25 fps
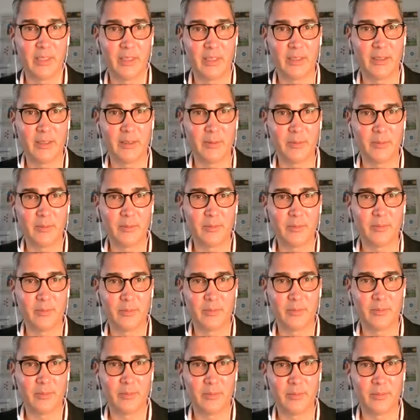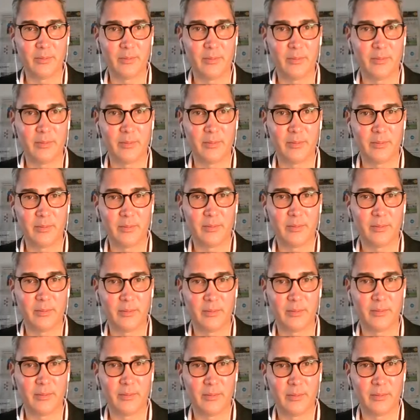
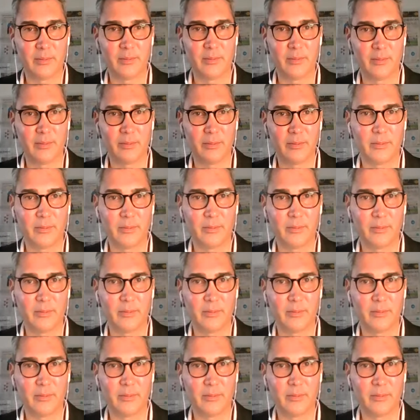Nobody speaks.